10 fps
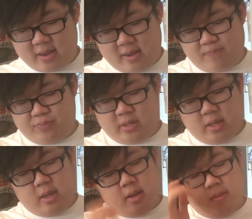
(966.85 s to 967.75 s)
Um,
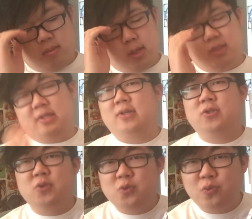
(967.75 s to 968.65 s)
it is an
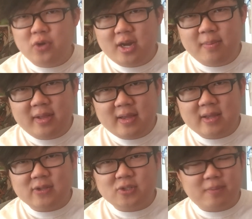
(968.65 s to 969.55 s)
extremely
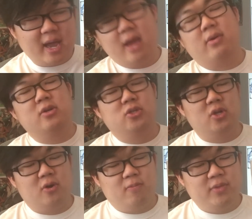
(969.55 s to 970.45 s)
inspiring show.